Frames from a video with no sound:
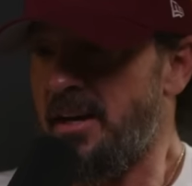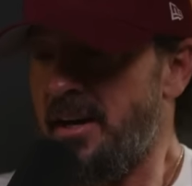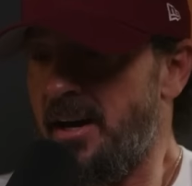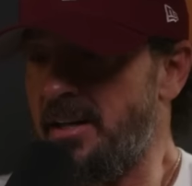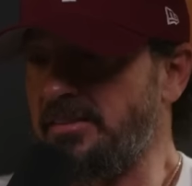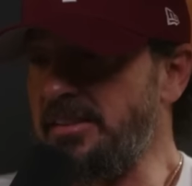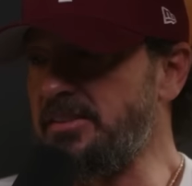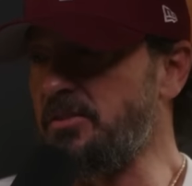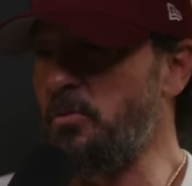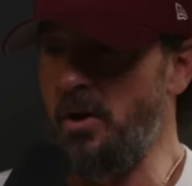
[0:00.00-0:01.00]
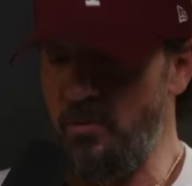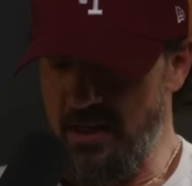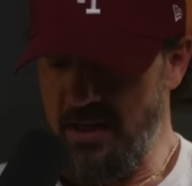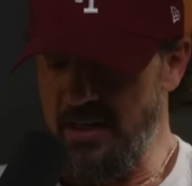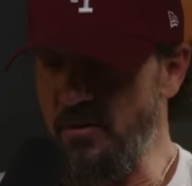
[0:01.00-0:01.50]
a season where we
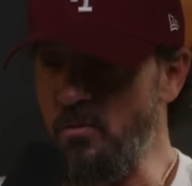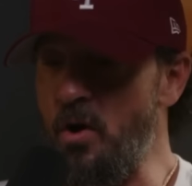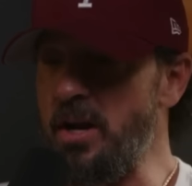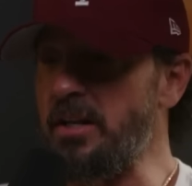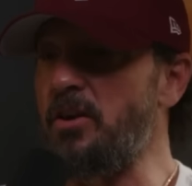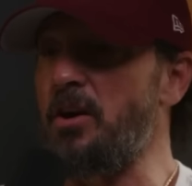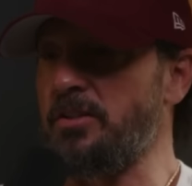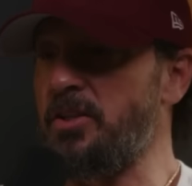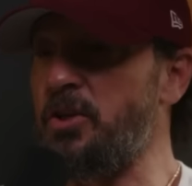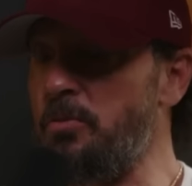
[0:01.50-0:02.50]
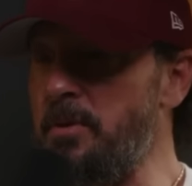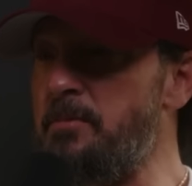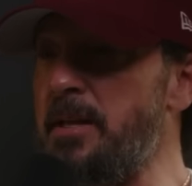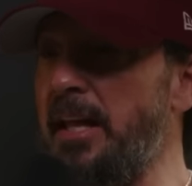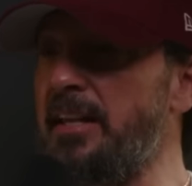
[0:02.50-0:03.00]
didn't even want to talk to human
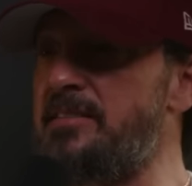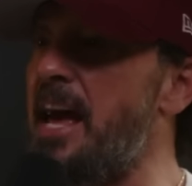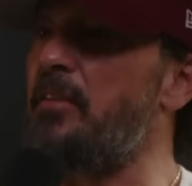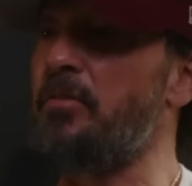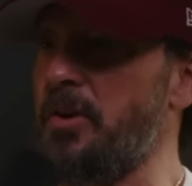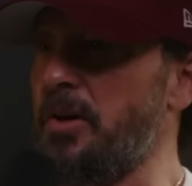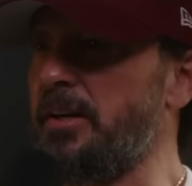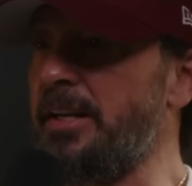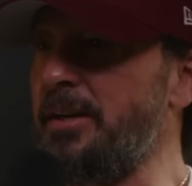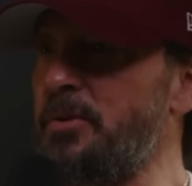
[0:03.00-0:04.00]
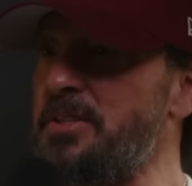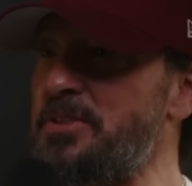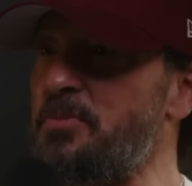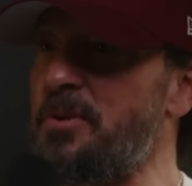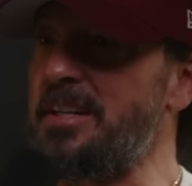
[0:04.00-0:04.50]
beings ever. And we
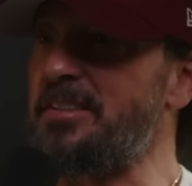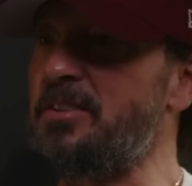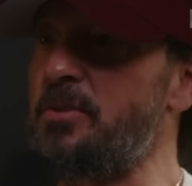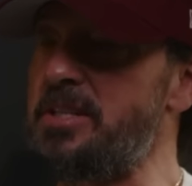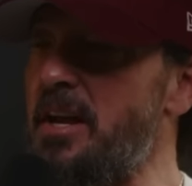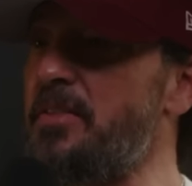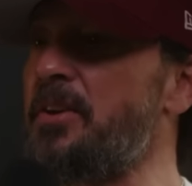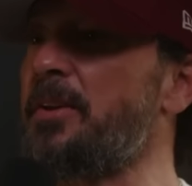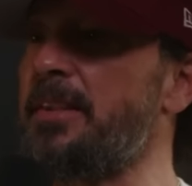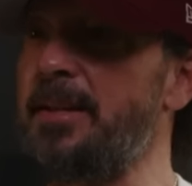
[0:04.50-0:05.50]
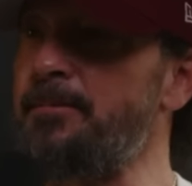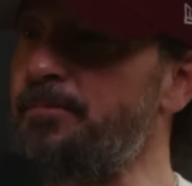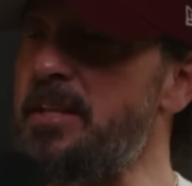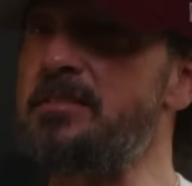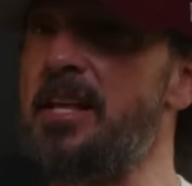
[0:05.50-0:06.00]
just wanted to get to know each other. And then
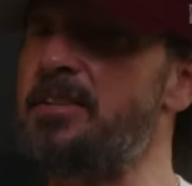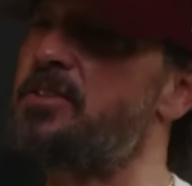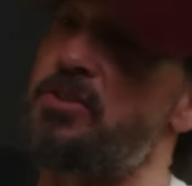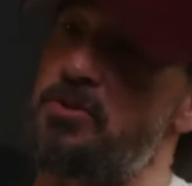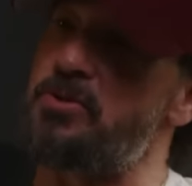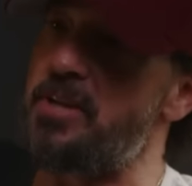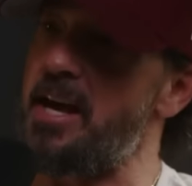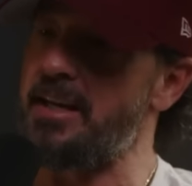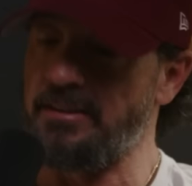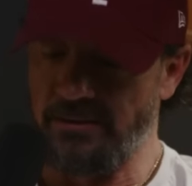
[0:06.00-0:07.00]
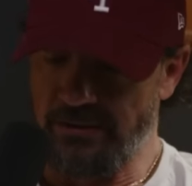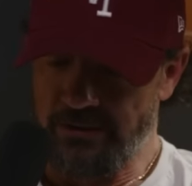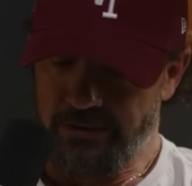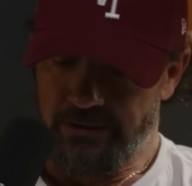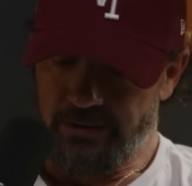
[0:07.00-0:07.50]
it's led to you saying,
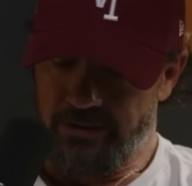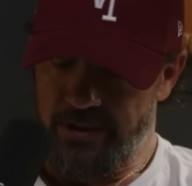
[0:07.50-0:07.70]
you